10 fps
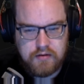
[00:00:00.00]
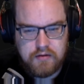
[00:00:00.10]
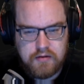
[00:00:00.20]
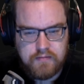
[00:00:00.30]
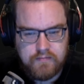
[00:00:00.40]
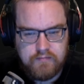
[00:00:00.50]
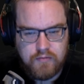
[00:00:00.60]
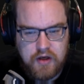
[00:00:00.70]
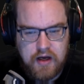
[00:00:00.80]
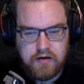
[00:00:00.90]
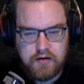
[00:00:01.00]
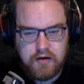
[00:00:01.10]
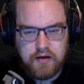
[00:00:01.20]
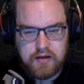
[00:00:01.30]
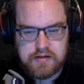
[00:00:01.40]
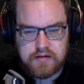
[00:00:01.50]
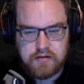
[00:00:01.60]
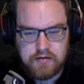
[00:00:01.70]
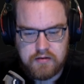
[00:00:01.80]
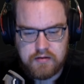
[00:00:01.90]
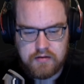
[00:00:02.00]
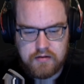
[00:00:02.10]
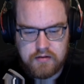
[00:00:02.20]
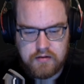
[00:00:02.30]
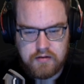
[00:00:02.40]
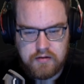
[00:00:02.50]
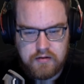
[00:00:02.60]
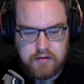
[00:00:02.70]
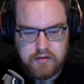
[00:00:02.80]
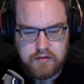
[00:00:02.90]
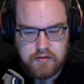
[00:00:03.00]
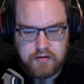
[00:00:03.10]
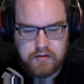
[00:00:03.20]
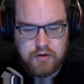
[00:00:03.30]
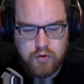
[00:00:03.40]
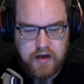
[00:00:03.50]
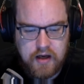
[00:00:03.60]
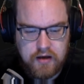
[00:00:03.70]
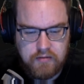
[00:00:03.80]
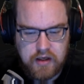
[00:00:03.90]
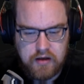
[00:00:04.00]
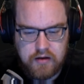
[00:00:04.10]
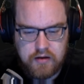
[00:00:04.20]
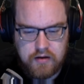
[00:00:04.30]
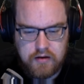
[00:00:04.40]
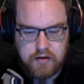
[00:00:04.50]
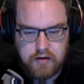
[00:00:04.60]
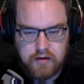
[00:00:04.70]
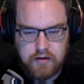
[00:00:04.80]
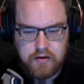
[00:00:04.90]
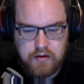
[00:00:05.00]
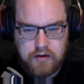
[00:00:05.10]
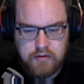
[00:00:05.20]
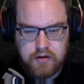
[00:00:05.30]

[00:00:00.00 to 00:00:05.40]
However, they will move out of the way of your bombs, increasing the difficulty to get a hit on them.